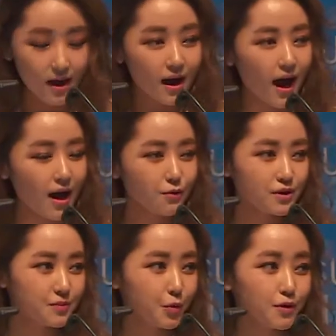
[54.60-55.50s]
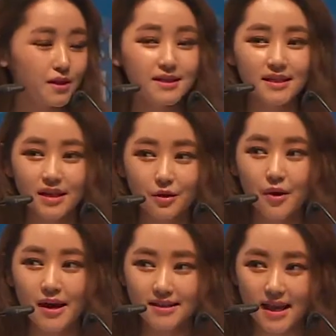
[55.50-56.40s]
I was born in the city of
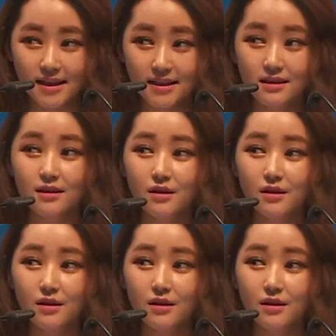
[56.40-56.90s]
Hyesan,